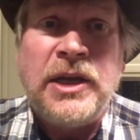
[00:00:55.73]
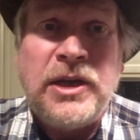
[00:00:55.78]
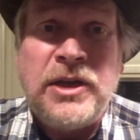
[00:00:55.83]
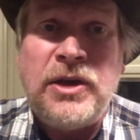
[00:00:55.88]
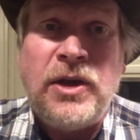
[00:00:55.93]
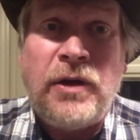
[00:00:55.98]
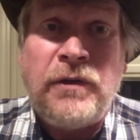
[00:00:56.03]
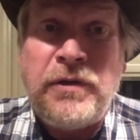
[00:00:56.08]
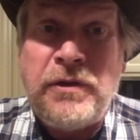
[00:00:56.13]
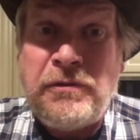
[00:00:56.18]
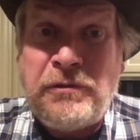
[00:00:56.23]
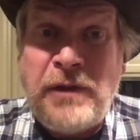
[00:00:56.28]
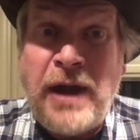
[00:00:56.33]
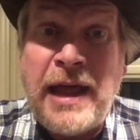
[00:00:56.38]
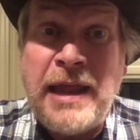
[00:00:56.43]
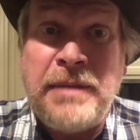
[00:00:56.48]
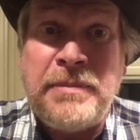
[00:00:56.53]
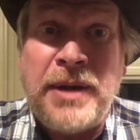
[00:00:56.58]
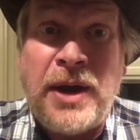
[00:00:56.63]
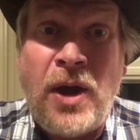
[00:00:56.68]
You know, if you
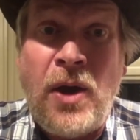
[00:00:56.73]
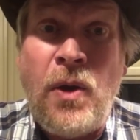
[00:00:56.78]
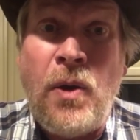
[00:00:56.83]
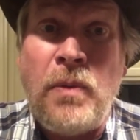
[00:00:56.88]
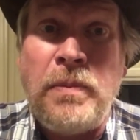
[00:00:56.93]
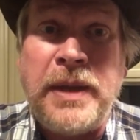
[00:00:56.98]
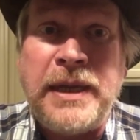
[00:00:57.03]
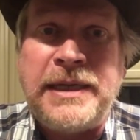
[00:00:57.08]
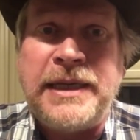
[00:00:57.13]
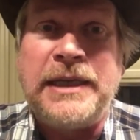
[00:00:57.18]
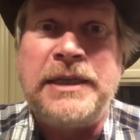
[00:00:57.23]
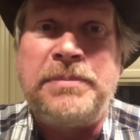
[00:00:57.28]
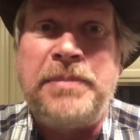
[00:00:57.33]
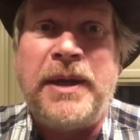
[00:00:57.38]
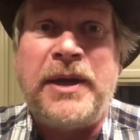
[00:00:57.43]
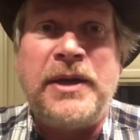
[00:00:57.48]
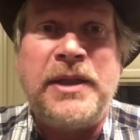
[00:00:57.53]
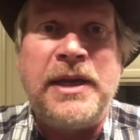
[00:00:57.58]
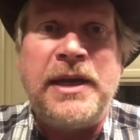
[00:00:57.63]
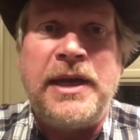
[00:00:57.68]
fry them at home, they taste
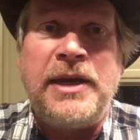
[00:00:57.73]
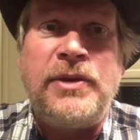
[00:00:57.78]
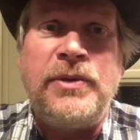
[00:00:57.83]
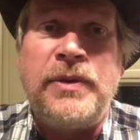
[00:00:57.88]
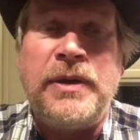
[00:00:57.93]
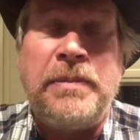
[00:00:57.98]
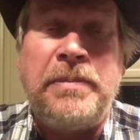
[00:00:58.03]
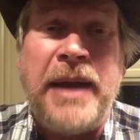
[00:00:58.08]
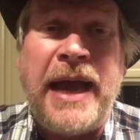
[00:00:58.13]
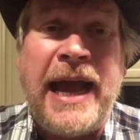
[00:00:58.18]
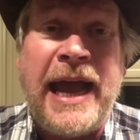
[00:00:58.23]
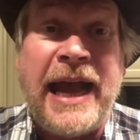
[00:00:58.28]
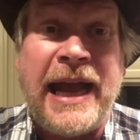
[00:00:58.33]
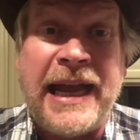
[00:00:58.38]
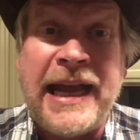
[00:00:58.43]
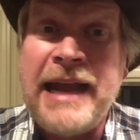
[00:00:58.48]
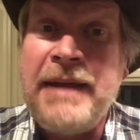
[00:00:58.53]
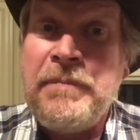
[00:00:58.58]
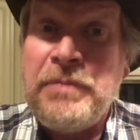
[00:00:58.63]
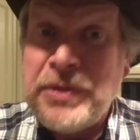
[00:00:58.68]
better than they do in the bag.